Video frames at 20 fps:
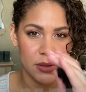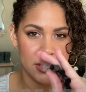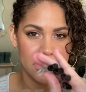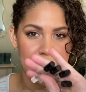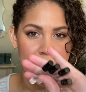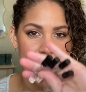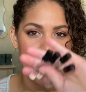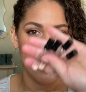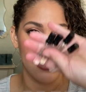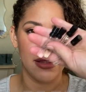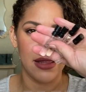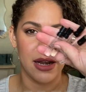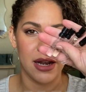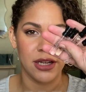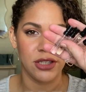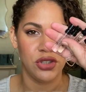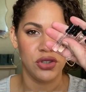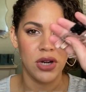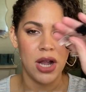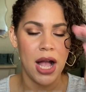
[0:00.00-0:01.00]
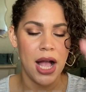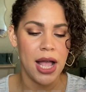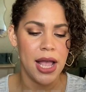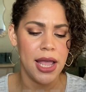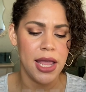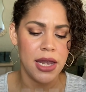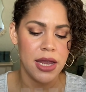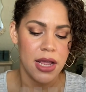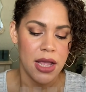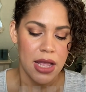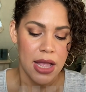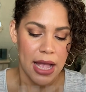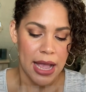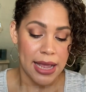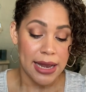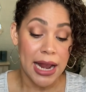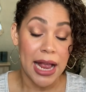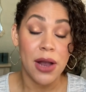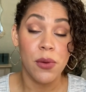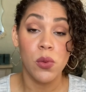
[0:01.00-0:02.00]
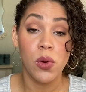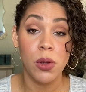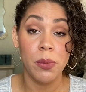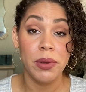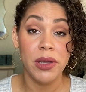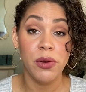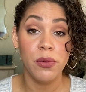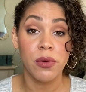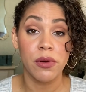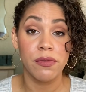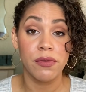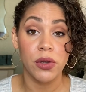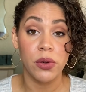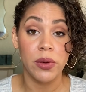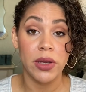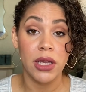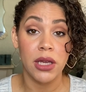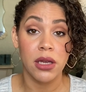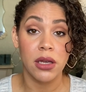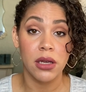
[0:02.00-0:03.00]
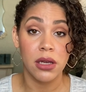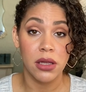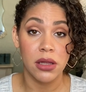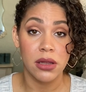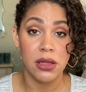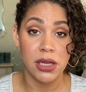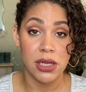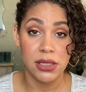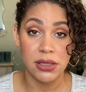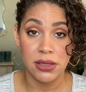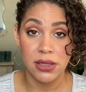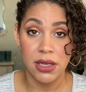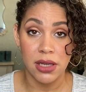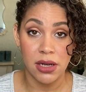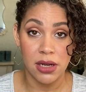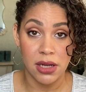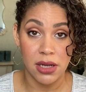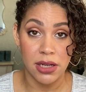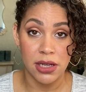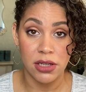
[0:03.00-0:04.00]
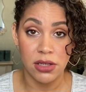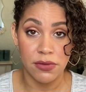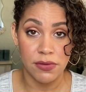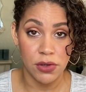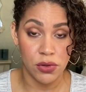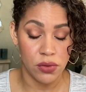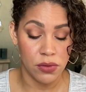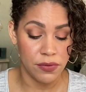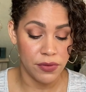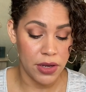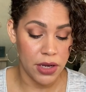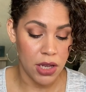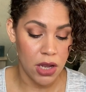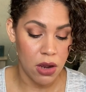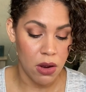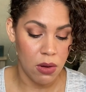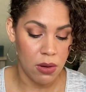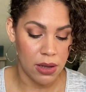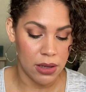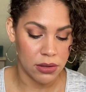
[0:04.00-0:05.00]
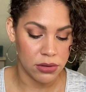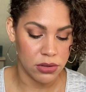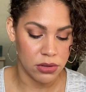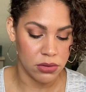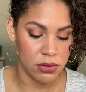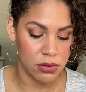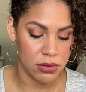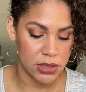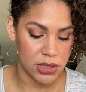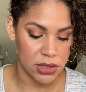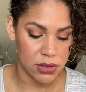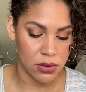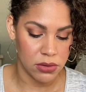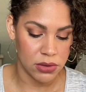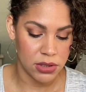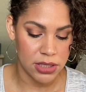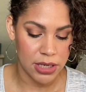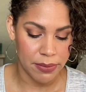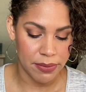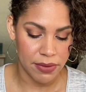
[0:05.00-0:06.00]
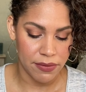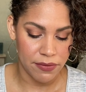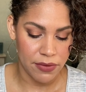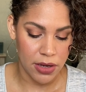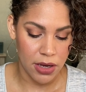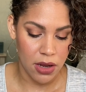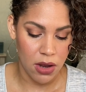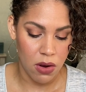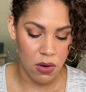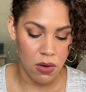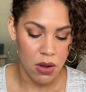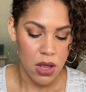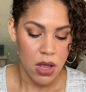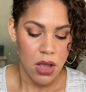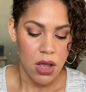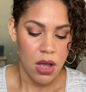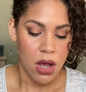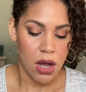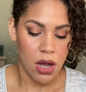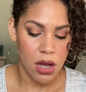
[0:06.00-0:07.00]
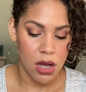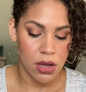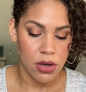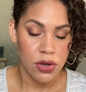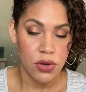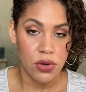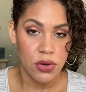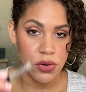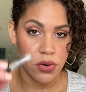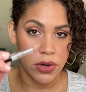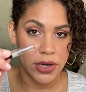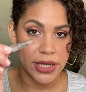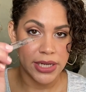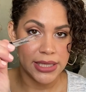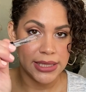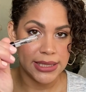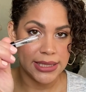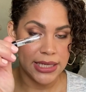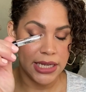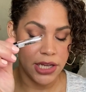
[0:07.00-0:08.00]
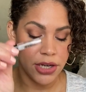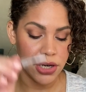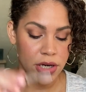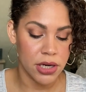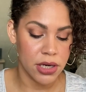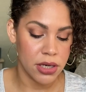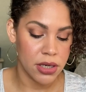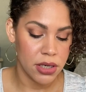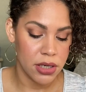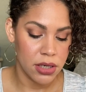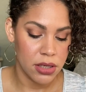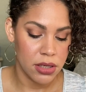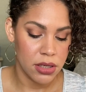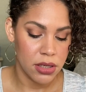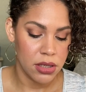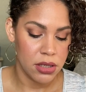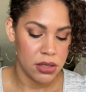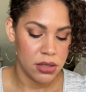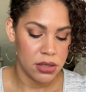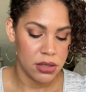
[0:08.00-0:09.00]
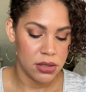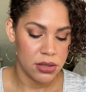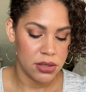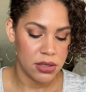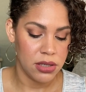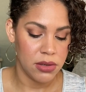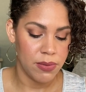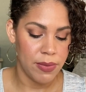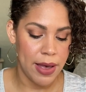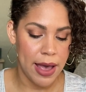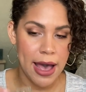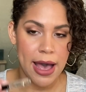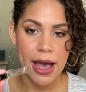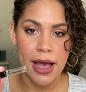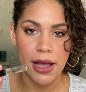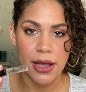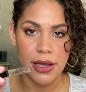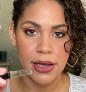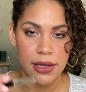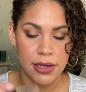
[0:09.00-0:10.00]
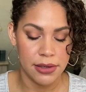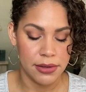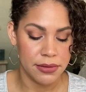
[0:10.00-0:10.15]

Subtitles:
set that I tried, and I will be reviewing this in an individual video. I'll do its own separate video. Nordic cedar, tobacco,